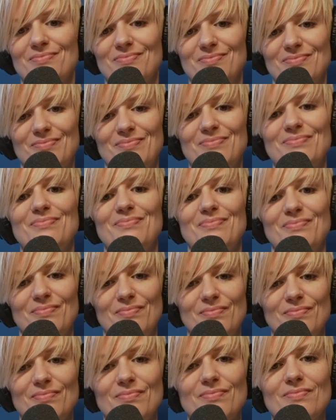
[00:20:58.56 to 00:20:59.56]

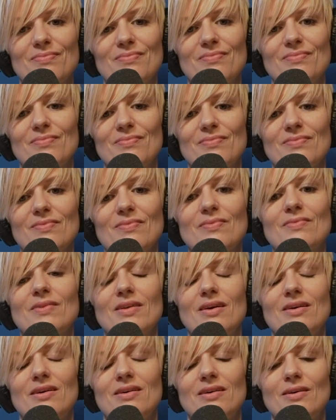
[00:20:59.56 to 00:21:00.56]

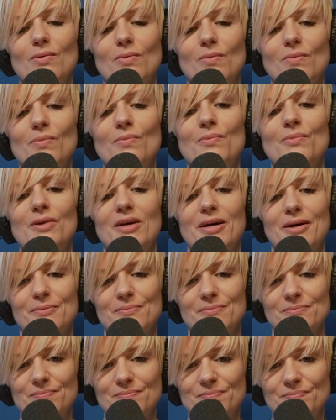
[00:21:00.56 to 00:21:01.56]

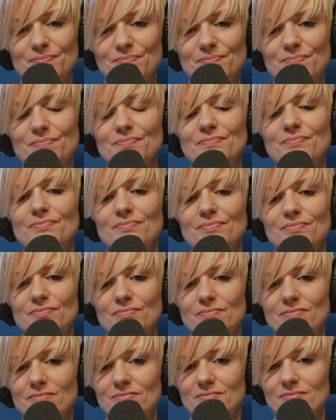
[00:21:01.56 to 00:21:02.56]

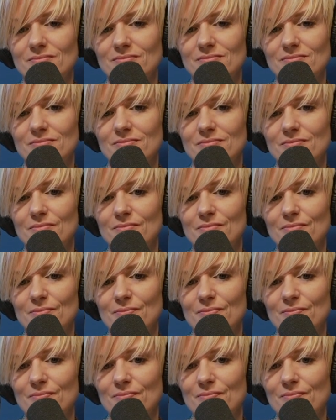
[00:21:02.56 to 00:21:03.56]

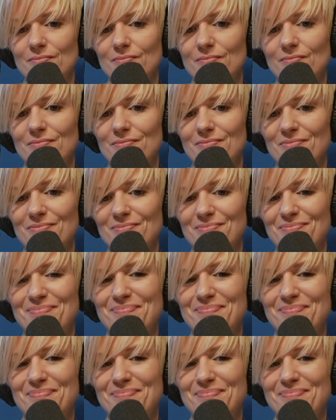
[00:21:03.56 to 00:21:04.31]
[no speech]